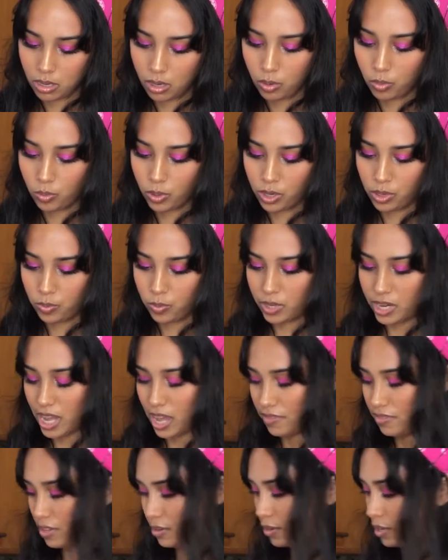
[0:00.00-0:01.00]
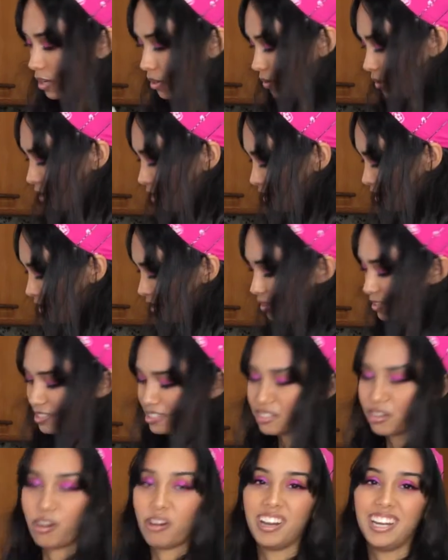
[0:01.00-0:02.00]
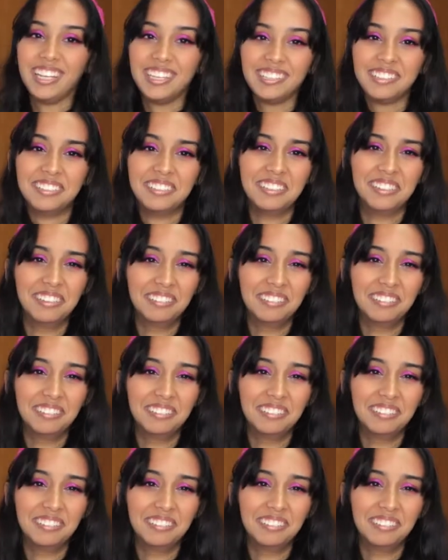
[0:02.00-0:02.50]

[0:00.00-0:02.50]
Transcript: Oh, one and one half. Here we go. Sorry.